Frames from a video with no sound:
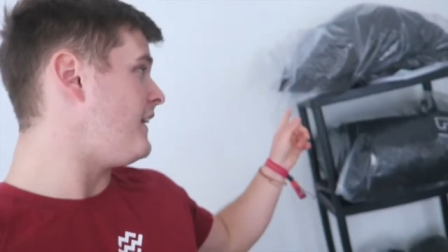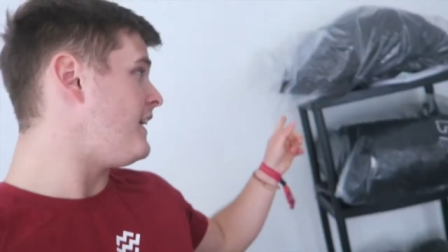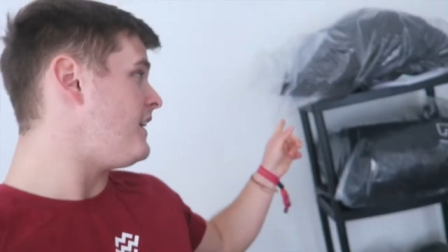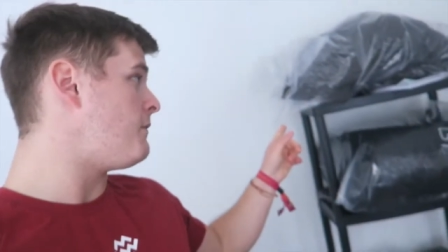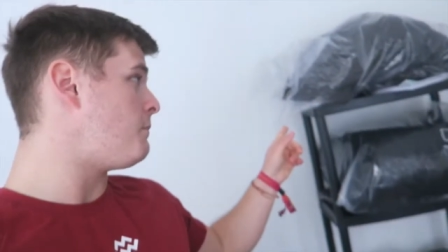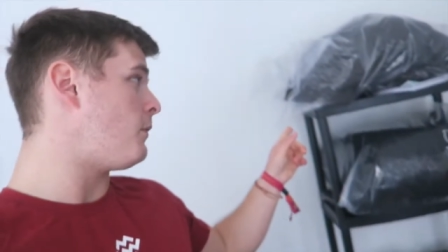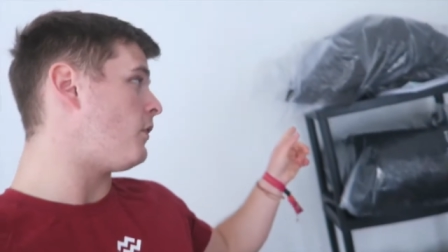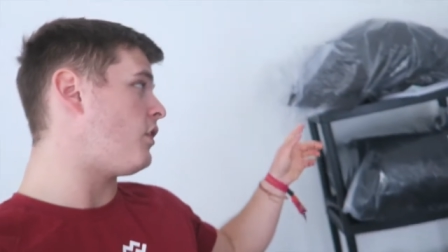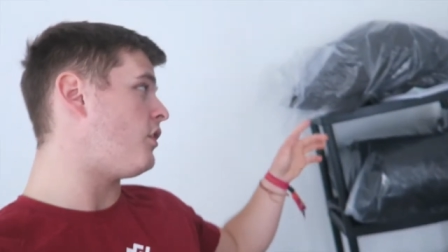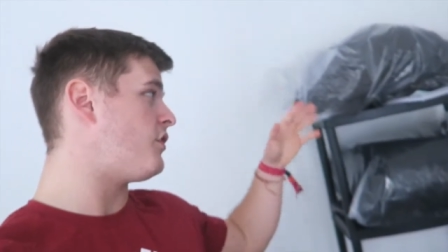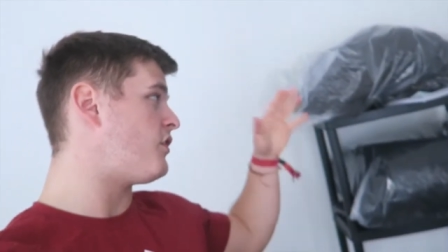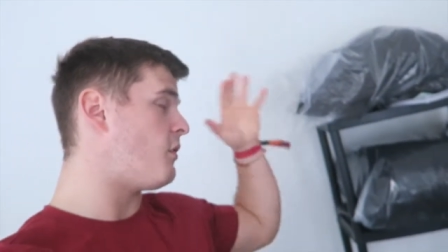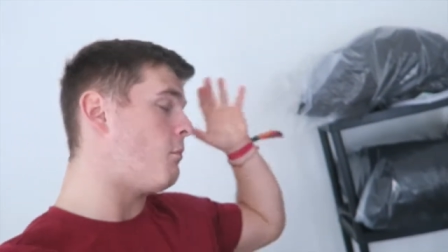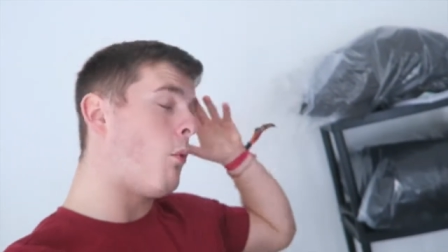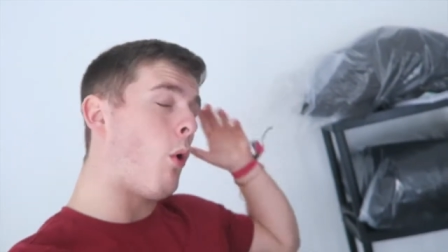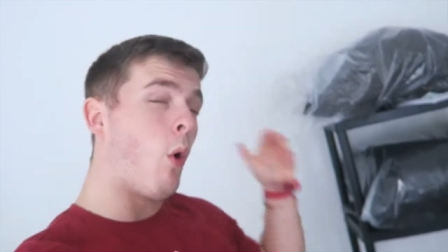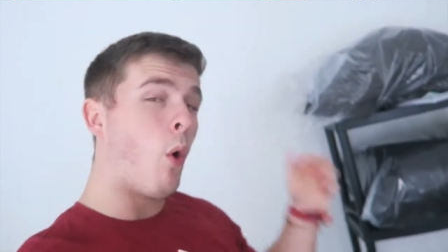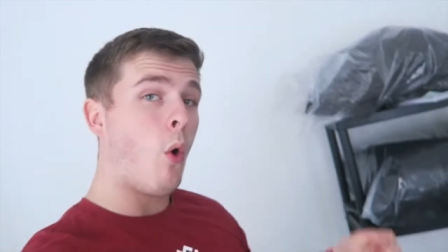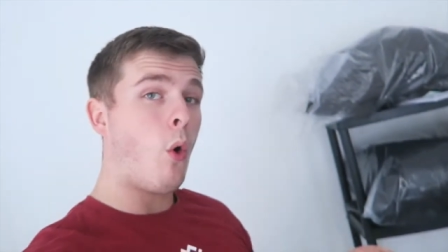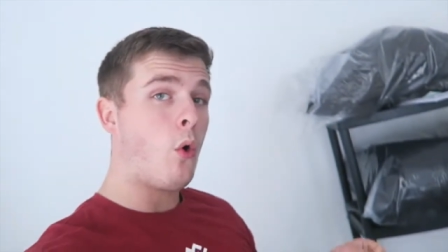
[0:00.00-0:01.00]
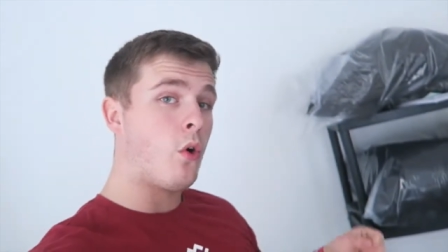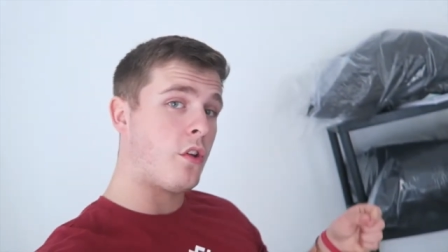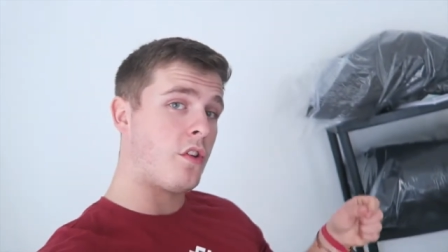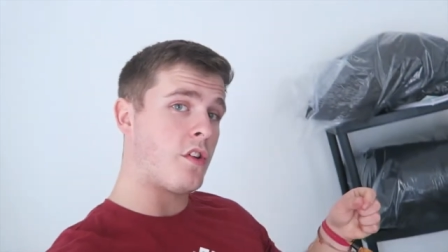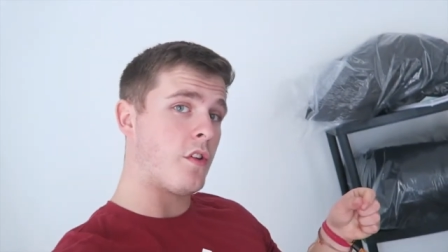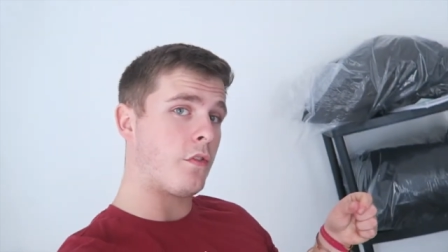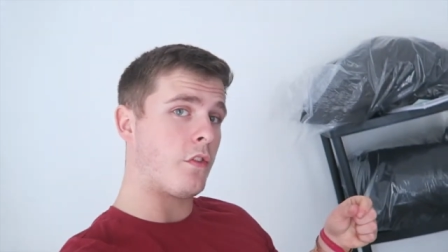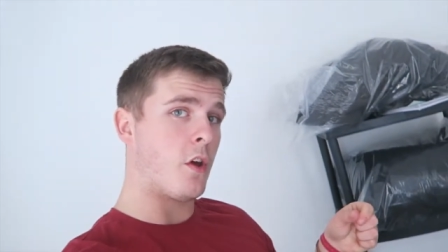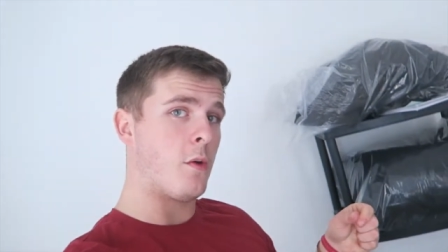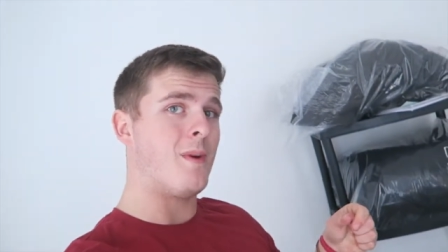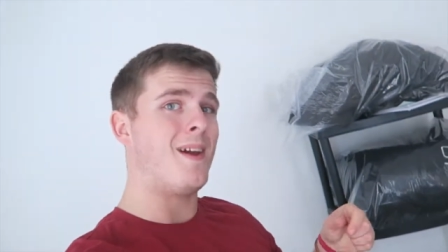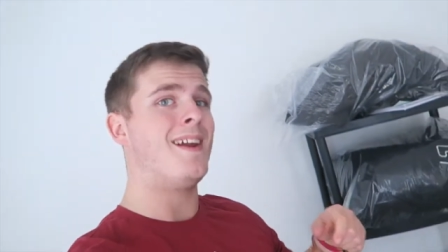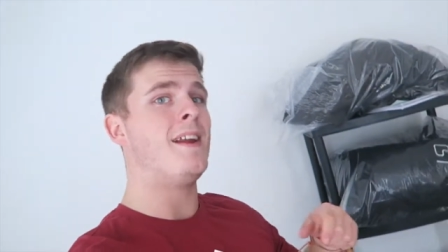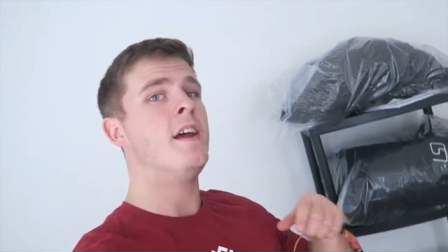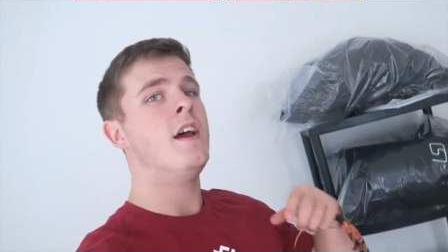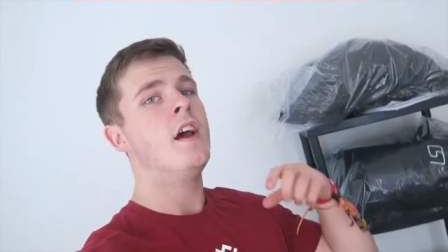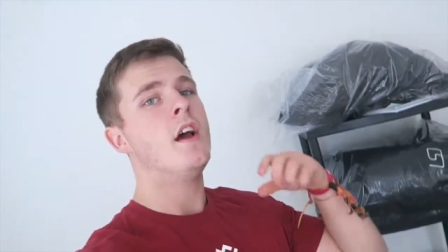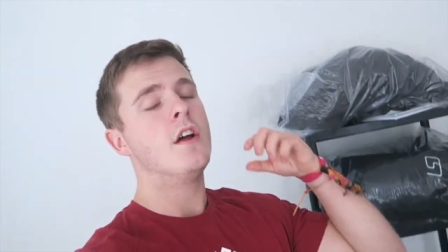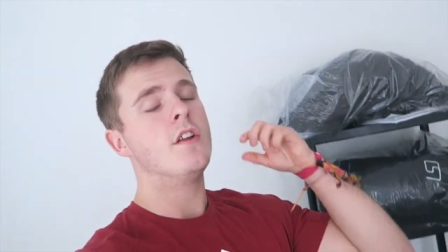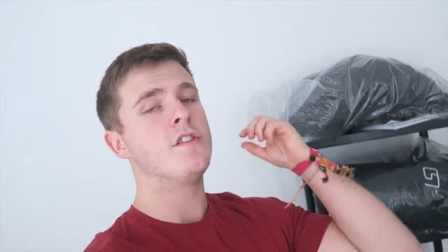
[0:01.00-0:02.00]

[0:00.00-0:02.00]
these because some more orders have come in,